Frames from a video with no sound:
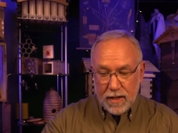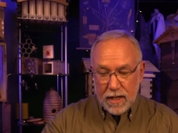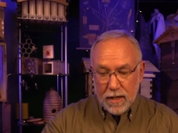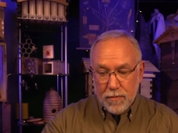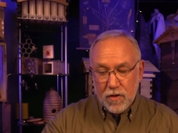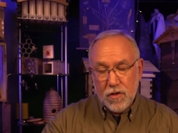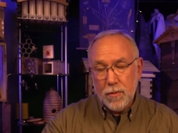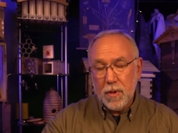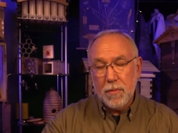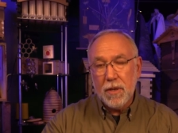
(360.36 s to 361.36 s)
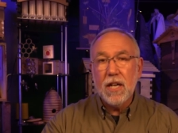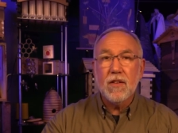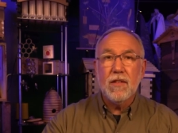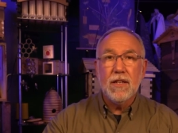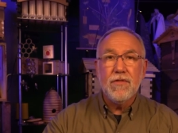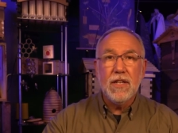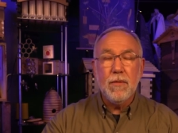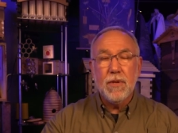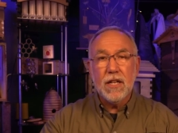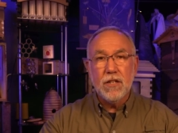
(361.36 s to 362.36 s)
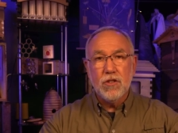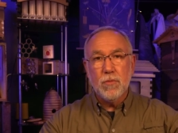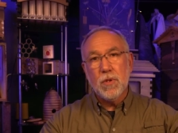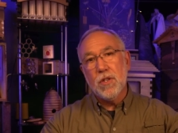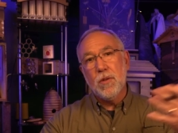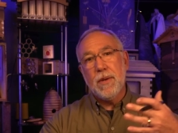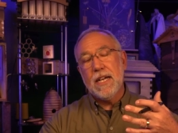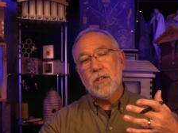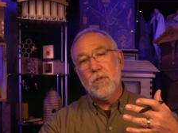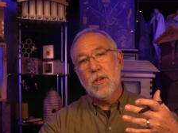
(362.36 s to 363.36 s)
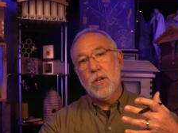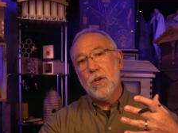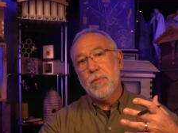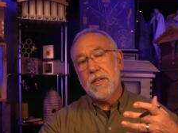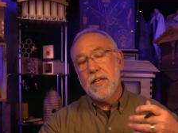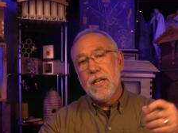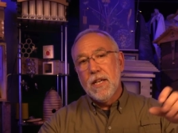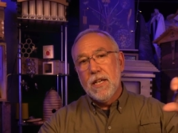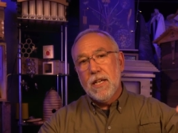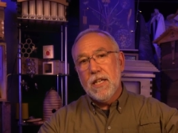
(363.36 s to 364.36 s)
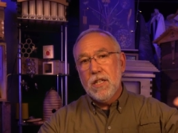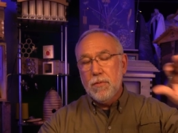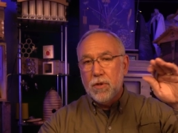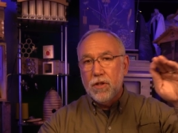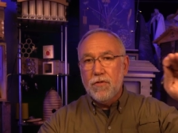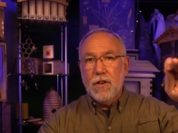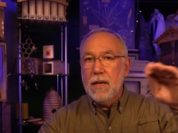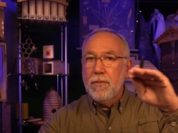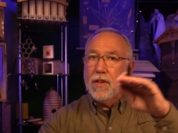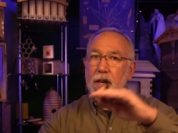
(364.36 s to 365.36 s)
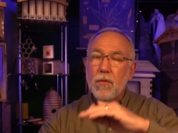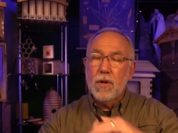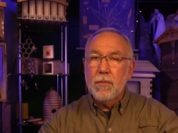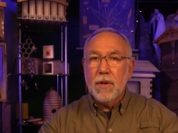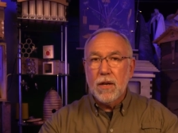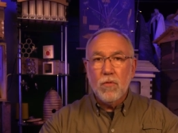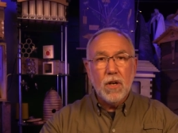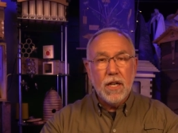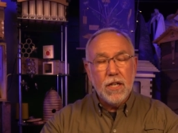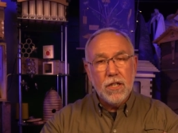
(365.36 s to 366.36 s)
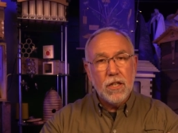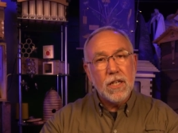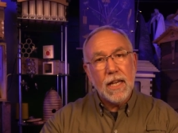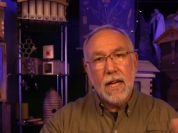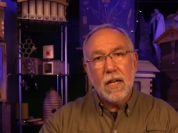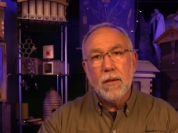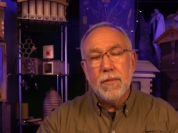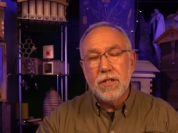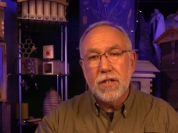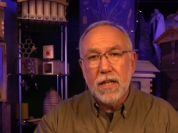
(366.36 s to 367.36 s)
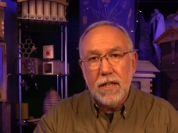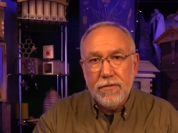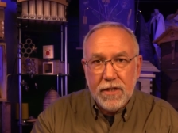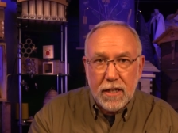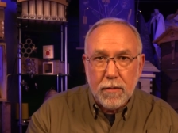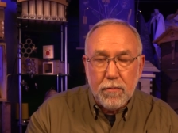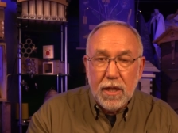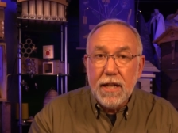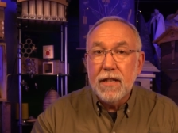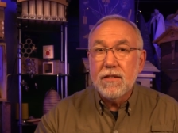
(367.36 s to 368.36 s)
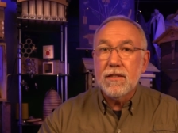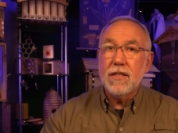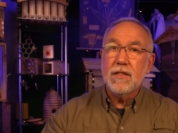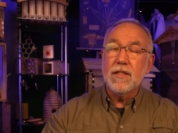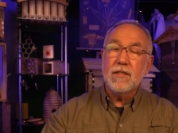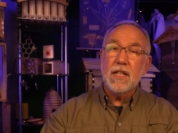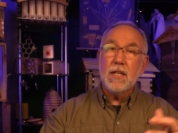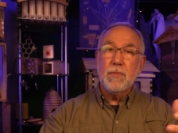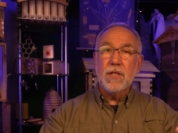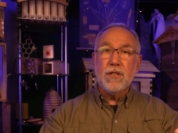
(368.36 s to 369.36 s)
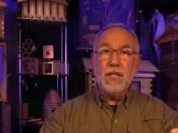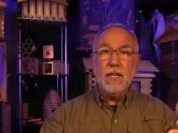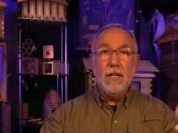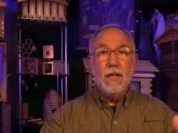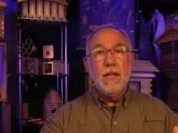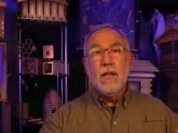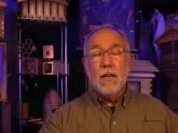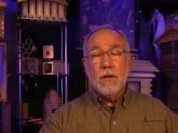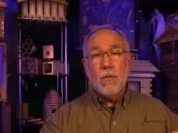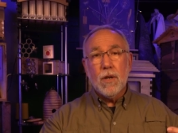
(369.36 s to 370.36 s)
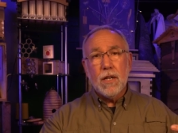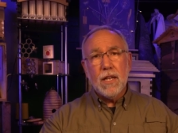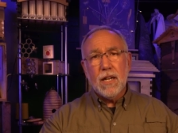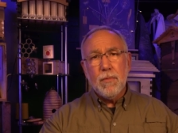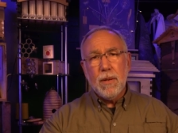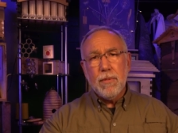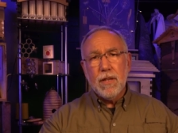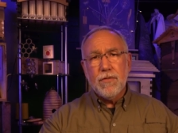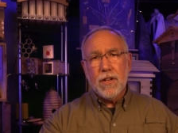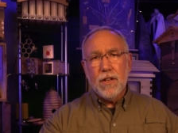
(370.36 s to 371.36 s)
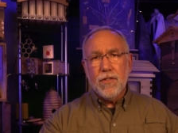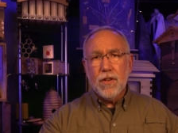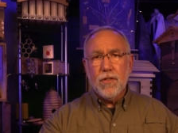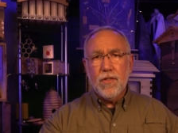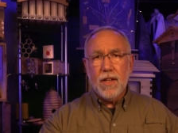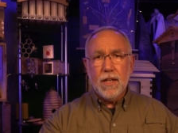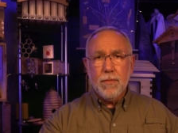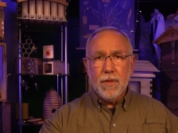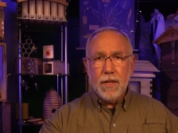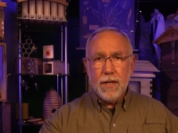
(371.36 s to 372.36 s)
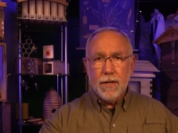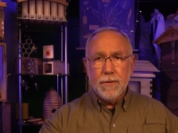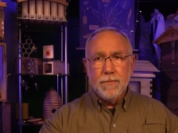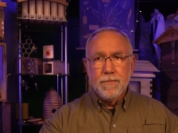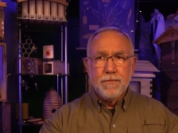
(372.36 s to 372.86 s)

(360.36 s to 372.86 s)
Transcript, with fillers: setup, there's no more box lifting because you pull the back door open and you pull the frames out one by one and you look at them and you're not lifting them. Plus, it's inside a building where a lot of people have also set up their